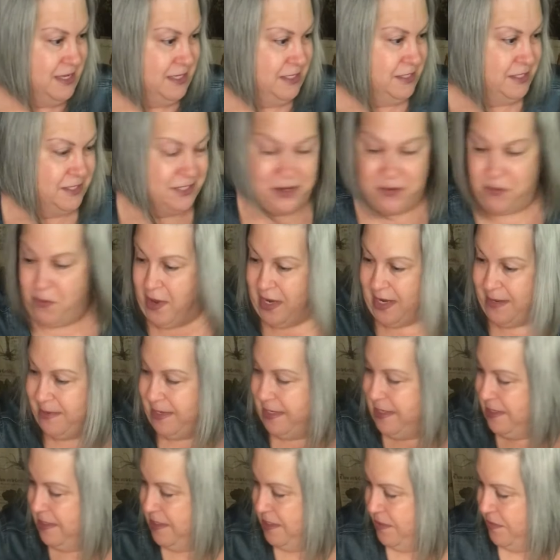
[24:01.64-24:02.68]
So what I'm
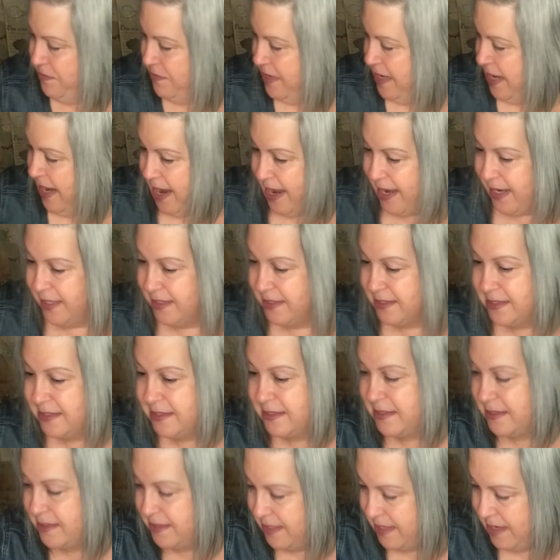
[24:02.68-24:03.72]
going to do
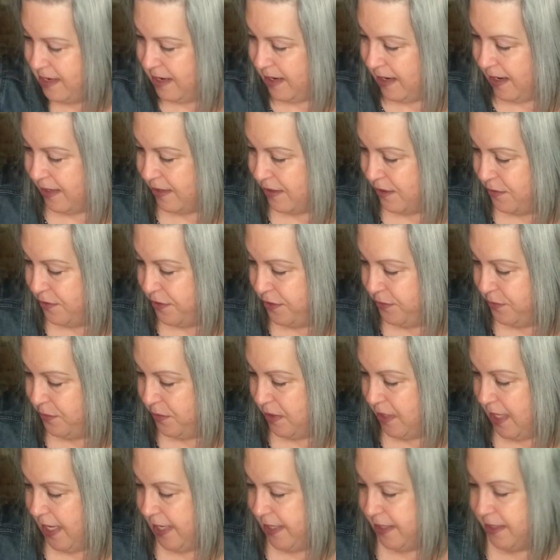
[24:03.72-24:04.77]
next, I go through a
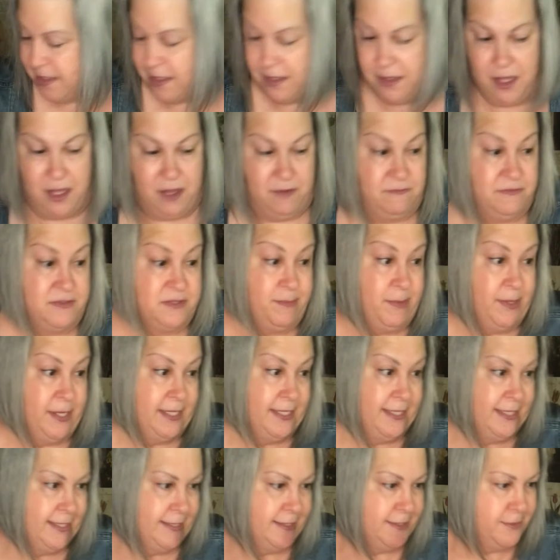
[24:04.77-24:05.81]
lot of gloves, but
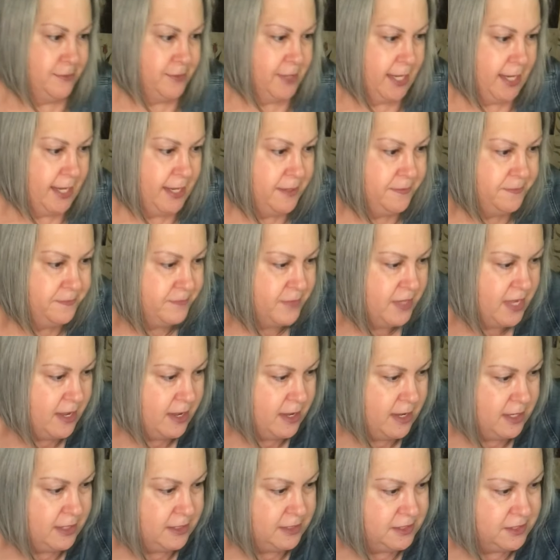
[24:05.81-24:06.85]
that's okay.
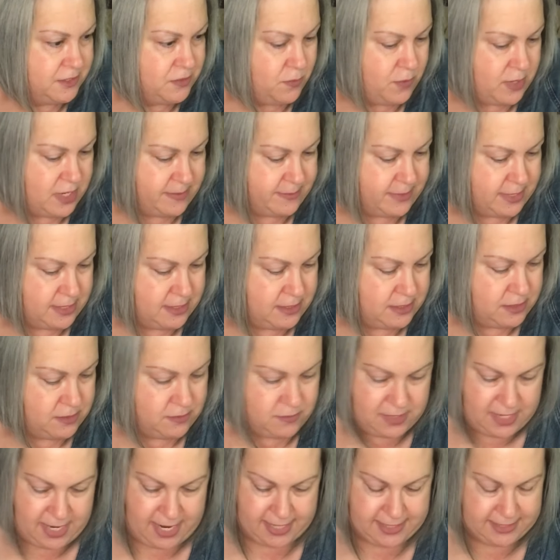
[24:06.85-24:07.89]
So what I'm going to do
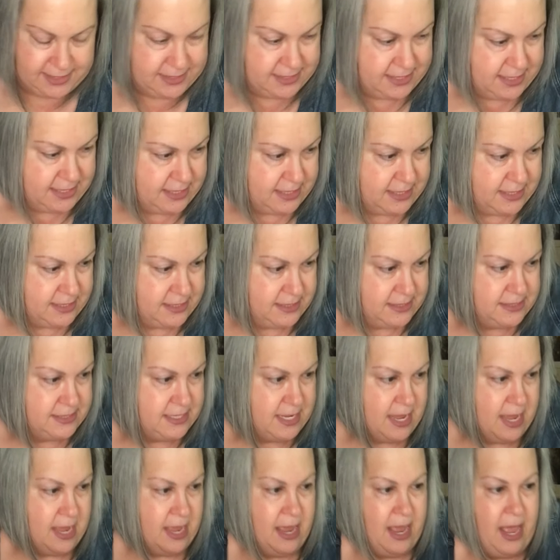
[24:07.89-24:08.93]
next is
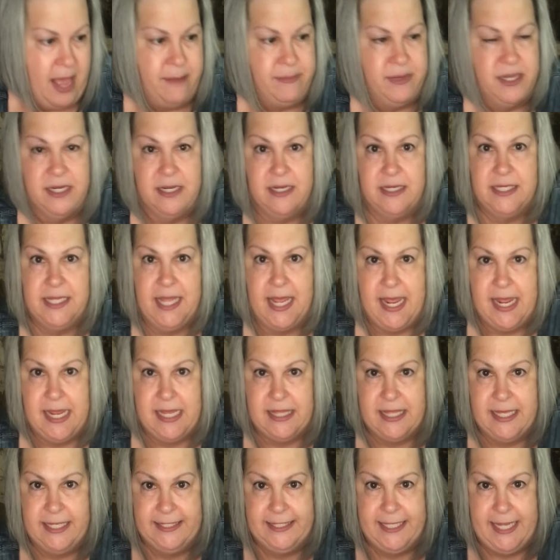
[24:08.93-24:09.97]
I'm going to take
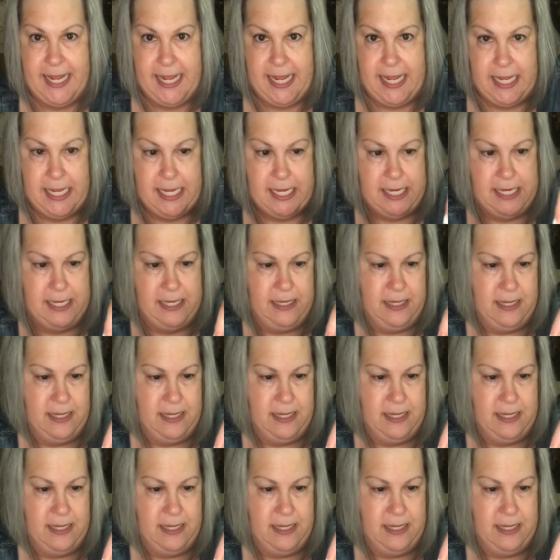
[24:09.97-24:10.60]
this ink